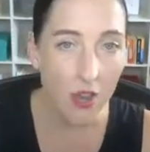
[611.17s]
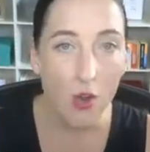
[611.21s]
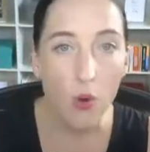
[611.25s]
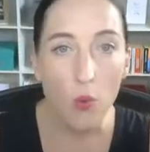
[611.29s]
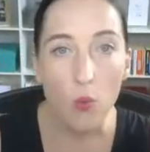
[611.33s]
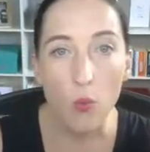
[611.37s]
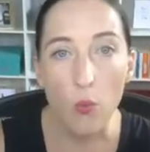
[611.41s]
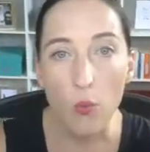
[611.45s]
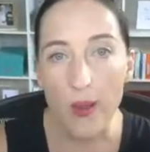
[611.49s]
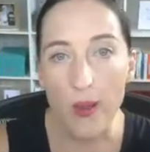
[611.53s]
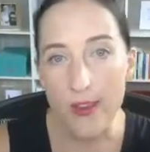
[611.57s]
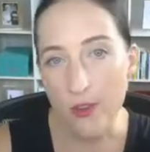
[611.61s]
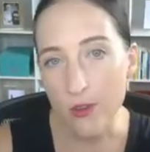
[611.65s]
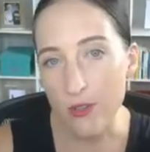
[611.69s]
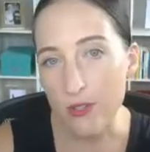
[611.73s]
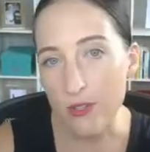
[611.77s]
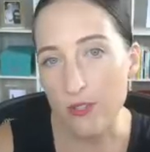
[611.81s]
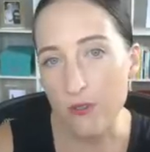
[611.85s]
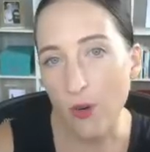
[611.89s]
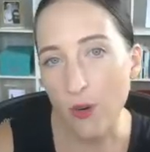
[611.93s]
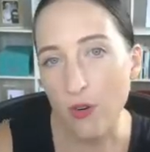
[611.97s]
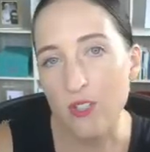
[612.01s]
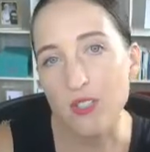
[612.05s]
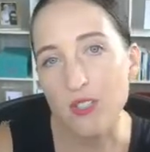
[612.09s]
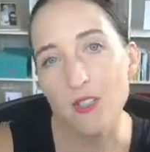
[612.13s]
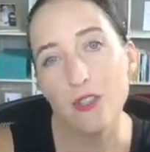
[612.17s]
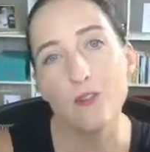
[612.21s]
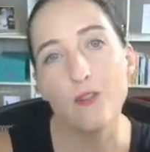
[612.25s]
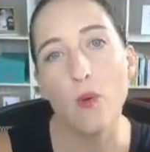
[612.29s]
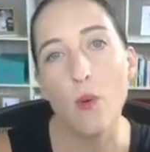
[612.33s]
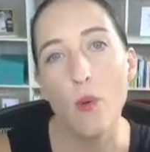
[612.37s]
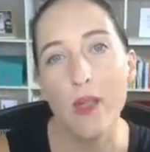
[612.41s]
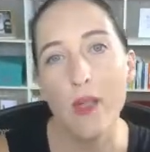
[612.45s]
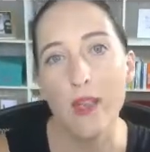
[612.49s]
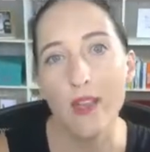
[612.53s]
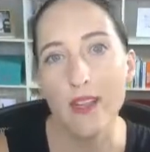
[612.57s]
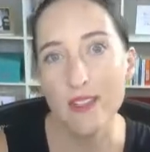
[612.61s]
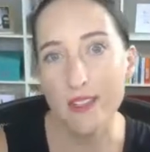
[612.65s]
We use Voxer
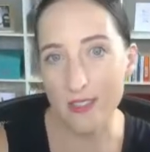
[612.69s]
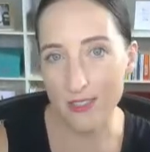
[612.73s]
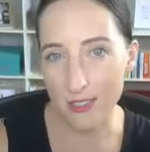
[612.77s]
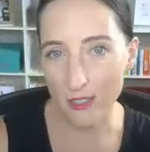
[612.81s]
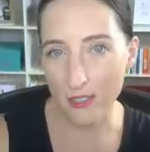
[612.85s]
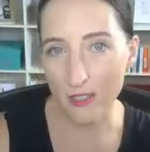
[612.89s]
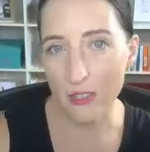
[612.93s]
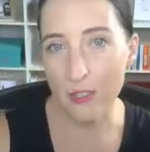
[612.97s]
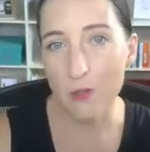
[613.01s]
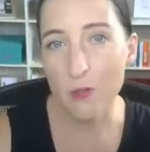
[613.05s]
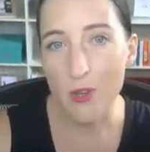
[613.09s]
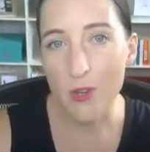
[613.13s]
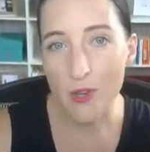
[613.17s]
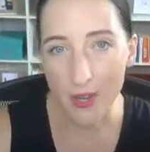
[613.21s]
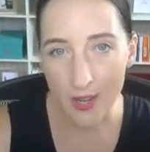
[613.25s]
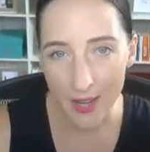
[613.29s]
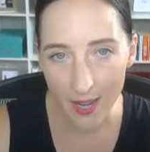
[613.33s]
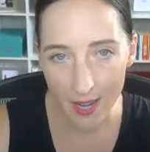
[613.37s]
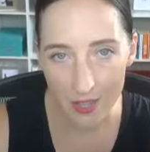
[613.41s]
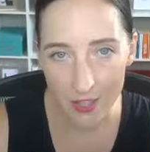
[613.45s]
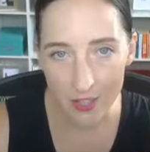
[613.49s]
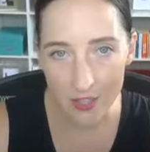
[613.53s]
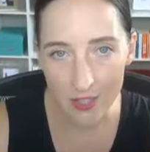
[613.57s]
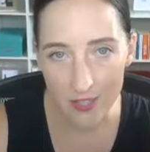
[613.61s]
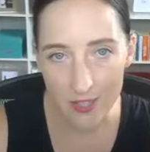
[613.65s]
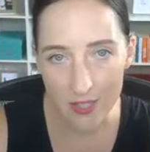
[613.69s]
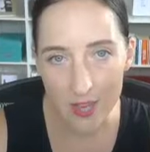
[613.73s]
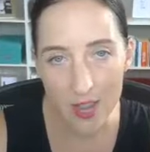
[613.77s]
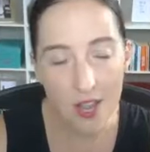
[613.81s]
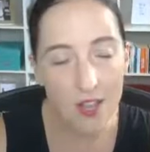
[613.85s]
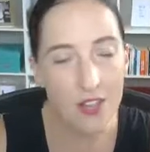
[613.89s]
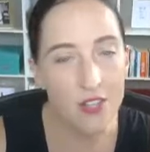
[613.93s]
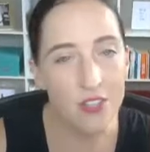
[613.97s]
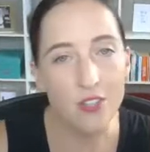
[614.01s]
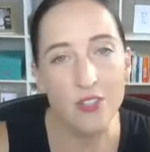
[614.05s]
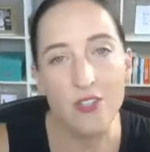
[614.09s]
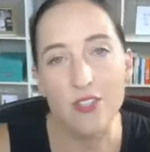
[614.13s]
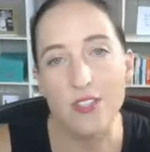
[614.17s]
for instant communications.
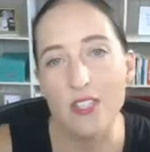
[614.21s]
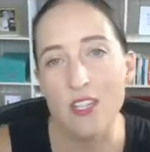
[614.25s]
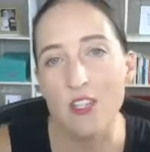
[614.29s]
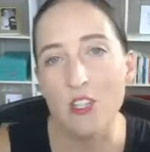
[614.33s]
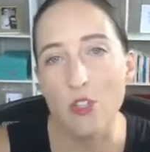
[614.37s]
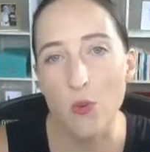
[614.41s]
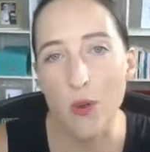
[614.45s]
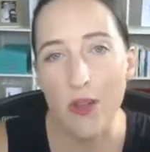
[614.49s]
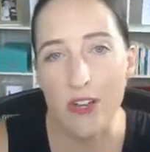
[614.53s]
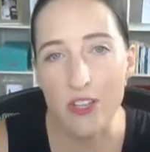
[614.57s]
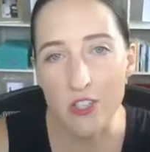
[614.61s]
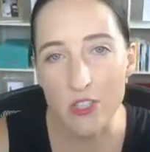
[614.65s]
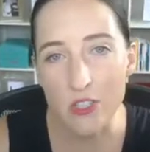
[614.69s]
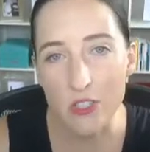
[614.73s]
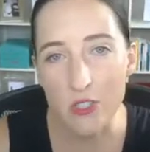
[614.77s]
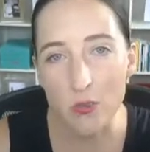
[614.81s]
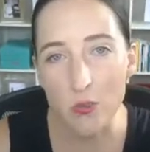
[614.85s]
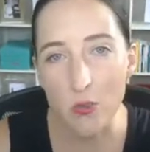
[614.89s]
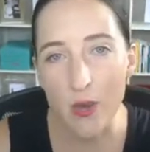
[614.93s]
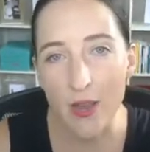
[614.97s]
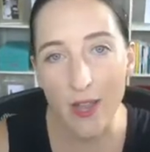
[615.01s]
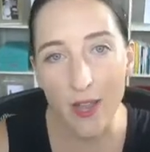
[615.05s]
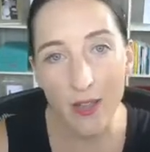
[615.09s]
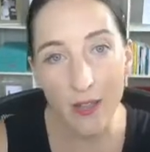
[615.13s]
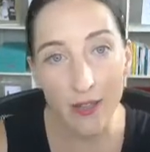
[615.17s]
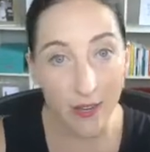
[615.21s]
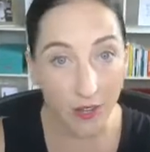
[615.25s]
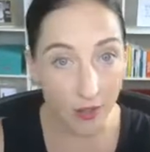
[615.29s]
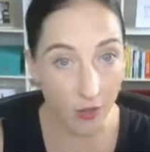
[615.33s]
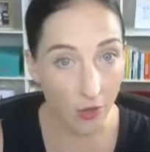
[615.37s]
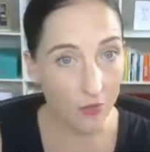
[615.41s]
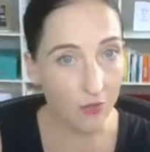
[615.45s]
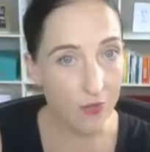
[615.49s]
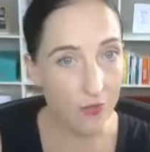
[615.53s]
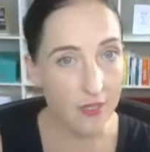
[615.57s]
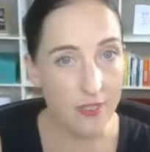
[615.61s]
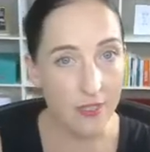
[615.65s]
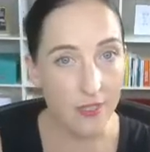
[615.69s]
So situations where in an
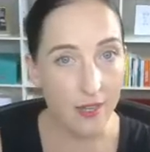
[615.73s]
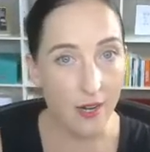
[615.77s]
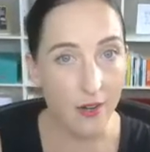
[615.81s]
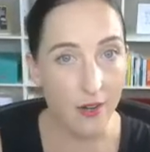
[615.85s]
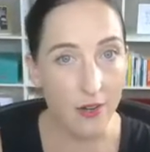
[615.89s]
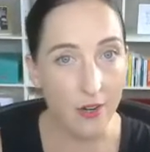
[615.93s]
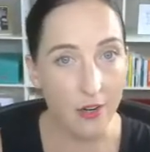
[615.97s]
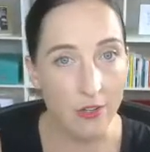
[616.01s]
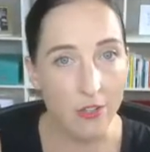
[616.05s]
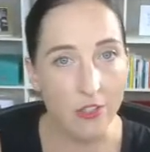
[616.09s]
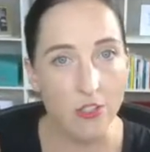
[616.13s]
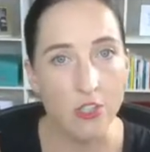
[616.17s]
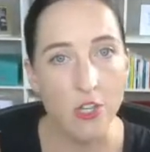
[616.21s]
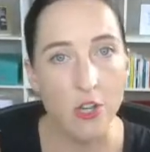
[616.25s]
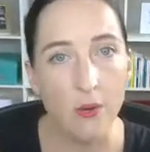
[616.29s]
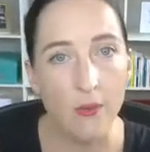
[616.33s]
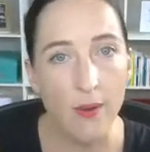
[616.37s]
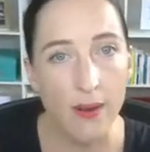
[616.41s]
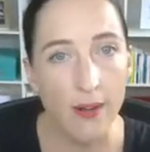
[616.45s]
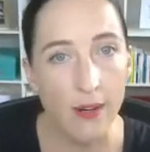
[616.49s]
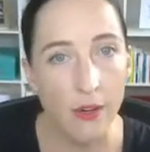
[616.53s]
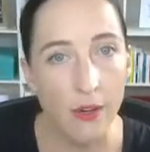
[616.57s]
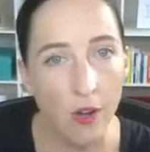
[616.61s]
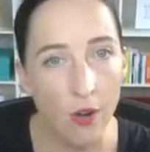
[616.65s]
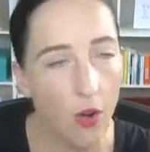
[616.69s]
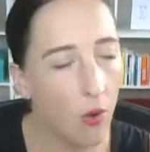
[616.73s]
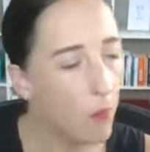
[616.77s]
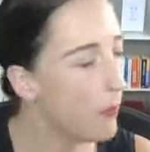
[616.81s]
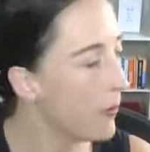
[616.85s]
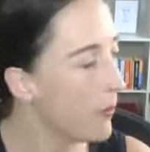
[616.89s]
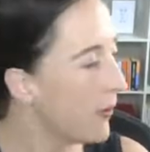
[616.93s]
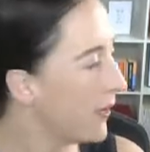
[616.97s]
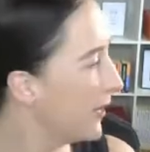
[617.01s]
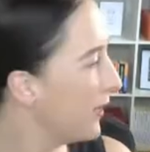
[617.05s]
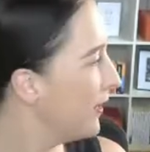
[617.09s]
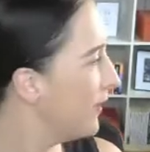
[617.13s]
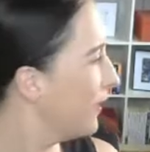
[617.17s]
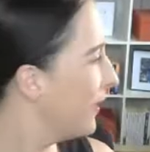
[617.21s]
office scenario, you turn around and go, oh,
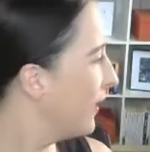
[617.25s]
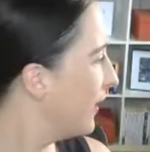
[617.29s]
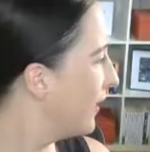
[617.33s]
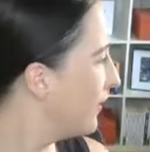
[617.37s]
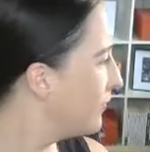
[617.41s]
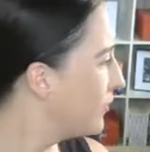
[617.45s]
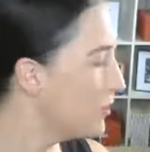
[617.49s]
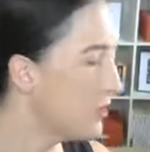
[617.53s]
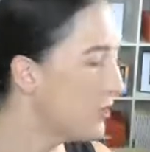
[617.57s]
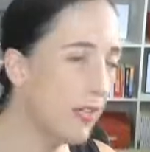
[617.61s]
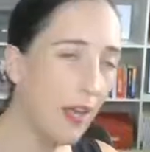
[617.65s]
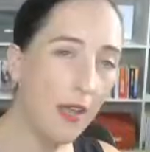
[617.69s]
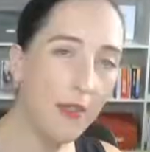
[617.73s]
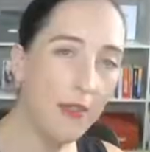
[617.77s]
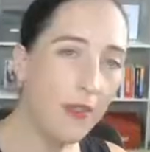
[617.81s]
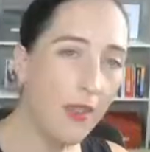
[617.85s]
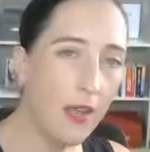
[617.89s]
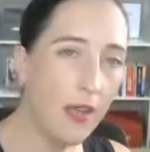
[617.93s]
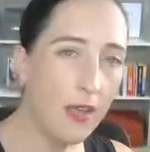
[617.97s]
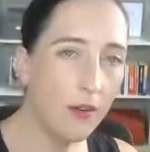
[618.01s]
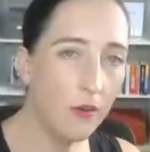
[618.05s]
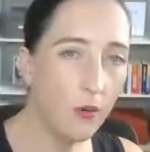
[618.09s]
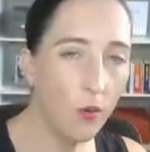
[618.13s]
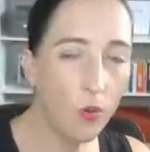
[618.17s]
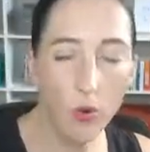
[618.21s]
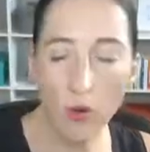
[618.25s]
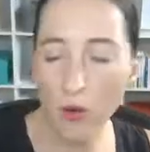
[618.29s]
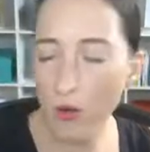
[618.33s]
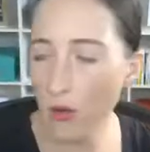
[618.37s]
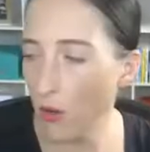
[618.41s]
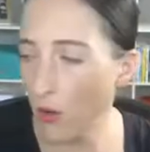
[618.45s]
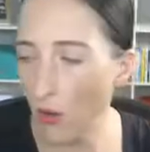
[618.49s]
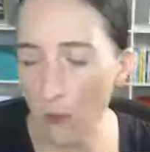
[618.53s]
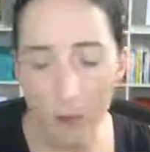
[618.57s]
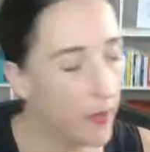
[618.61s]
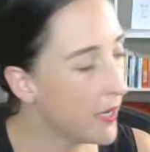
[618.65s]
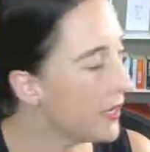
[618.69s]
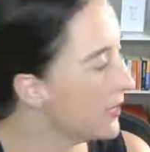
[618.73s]
B, have you done that? Or,
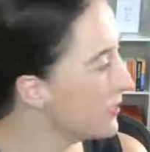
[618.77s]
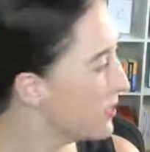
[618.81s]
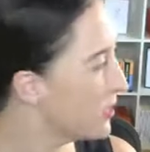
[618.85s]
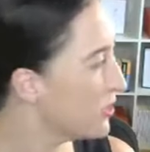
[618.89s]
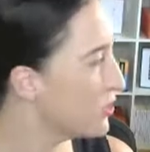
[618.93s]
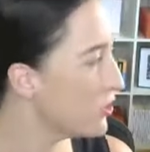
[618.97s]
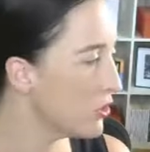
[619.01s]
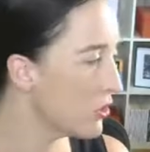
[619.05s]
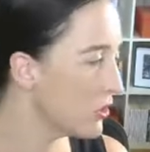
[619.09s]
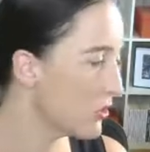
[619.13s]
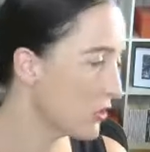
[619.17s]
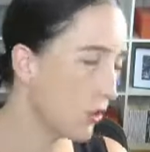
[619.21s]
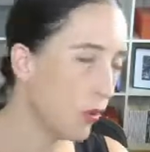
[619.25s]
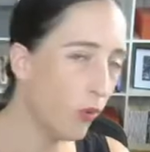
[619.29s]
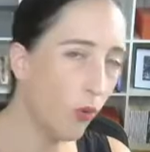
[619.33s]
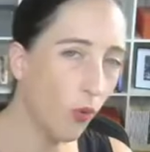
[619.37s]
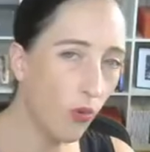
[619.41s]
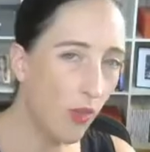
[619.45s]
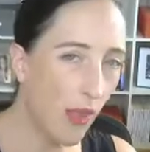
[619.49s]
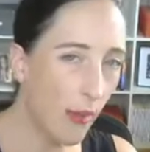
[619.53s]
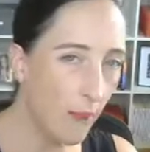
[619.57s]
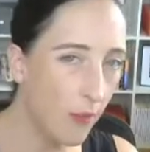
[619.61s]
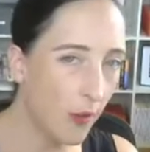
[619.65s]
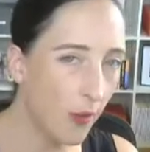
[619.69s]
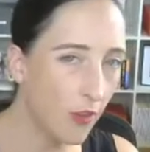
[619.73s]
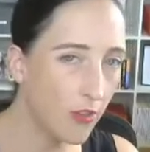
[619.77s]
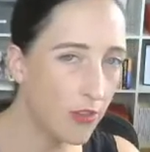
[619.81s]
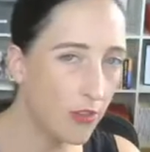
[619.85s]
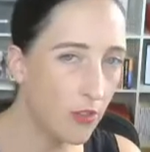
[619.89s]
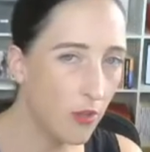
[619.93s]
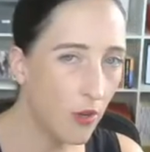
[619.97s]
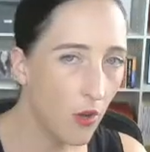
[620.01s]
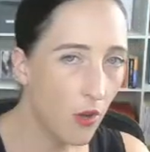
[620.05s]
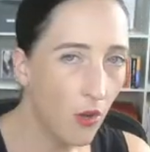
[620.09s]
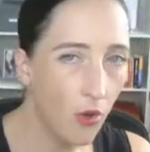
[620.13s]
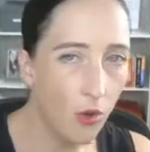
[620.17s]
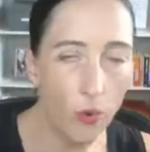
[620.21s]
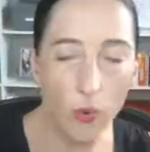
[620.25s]
oh, B, did you just call that person?
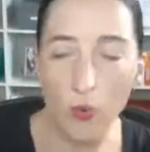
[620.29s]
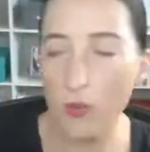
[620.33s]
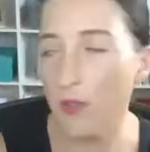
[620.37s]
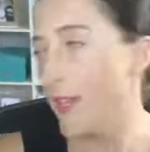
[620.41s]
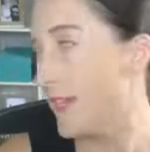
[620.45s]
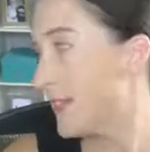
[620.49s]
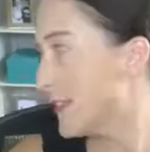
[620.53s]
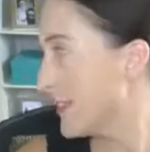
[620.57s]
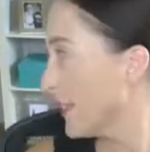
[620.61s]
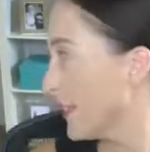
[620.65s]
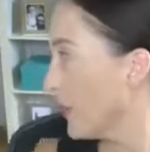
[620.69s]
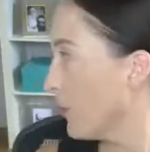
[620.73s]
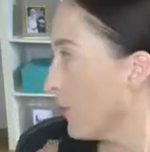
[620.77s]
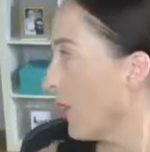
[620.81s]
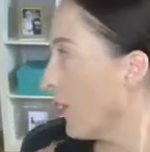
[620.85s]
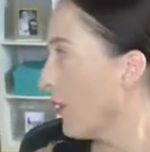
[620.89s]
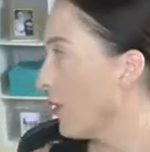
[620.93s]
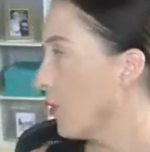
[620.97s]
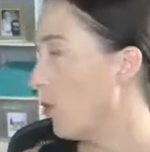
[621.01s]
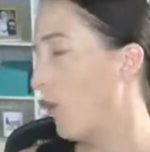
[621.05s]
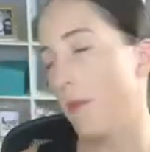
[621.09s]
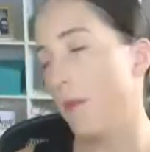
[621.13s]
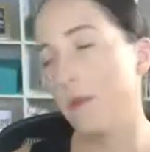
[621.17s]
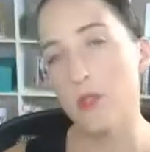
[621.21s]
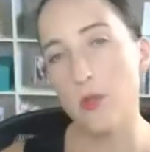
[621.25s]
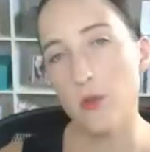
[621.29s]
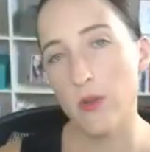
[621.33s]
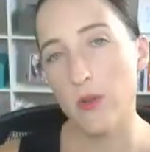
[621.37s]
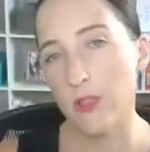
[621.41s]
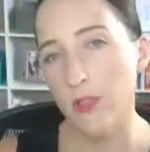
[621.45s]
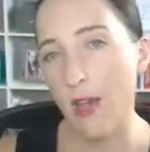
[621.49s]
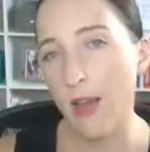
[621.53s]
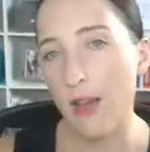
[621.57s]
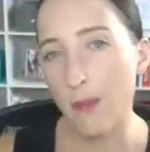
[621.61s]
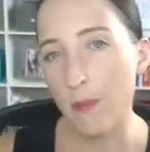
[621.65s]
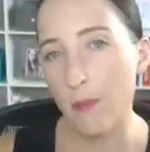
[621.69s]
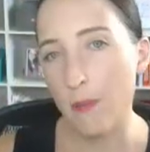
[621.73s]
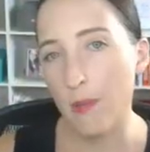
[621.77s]
Or Leslie, where are you up to with
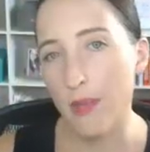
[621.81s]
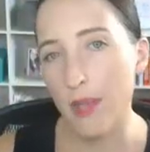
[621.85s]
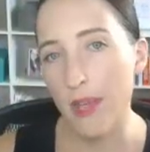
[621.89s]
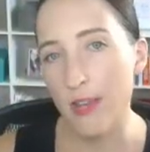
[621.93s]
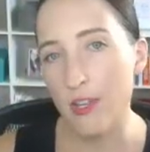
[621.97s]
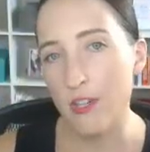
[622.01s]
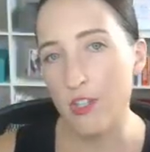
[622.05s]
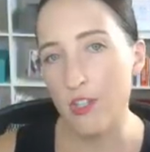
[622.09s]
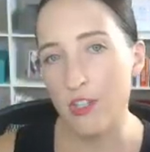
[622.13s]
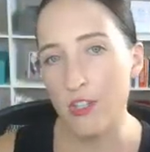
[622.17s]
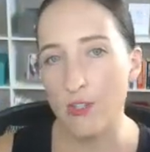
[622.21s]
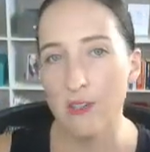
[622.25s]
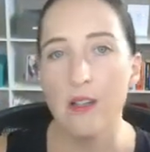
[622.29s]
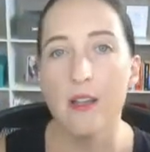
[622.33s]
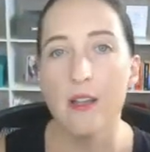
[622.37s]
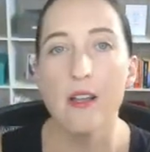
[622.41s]
that application?